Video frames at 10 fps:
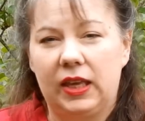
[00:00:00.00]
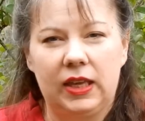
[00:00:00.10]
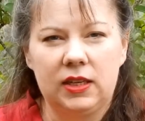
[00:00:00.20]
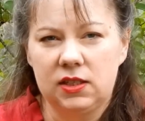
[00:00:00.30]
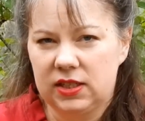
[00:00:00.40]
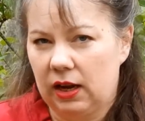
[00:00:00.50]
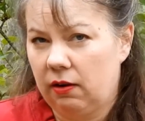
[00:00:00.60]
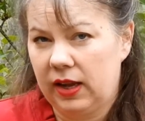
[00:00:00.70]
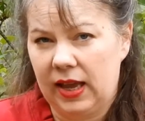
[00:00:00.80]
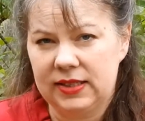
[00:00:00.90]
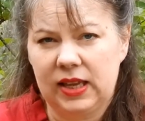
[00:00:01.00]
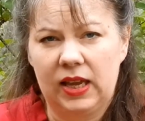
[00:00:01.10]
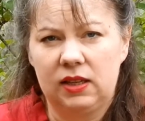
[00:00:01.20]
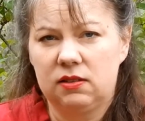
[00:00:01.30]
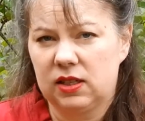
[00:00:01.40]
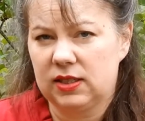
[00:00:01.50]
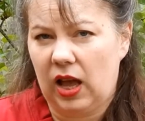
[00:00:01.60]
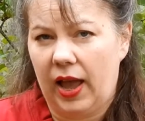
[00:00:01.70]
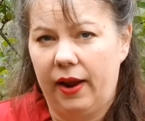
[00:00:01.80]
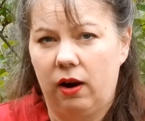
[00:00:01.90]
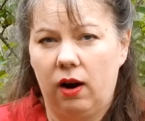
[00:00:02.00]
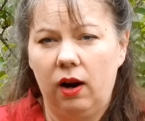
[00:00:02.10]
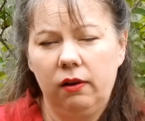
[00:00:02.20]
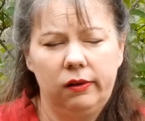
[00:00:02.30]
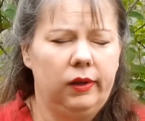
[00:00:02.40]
eat dairy as I desire,